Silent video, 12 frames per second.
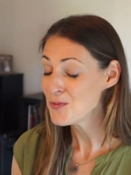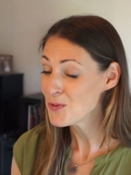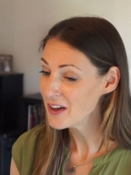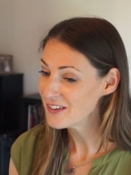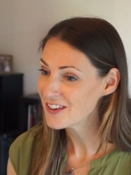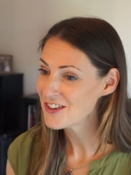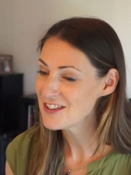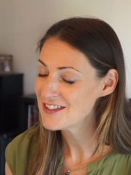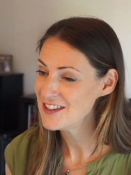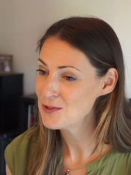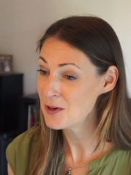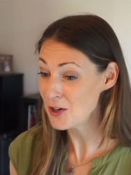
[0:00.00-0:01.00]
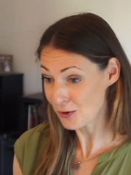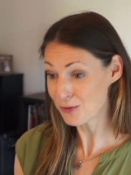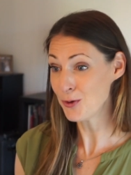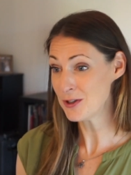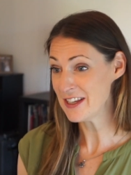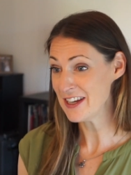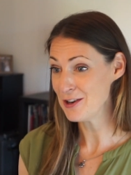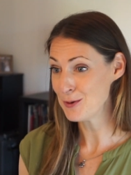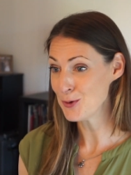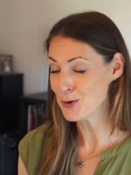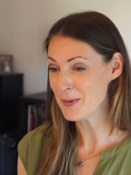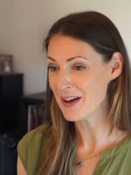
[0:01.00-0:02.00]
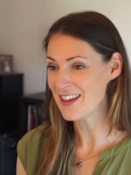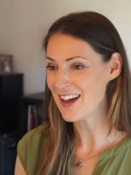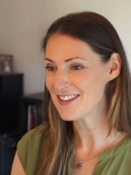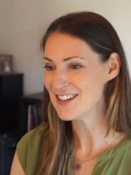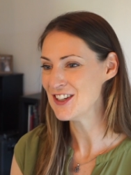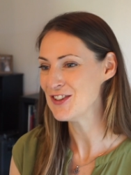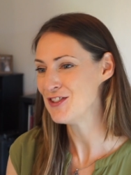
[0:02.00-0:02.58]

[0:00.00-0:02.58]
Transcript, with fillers: Well, Cristina, we look forward to hearing more about that in the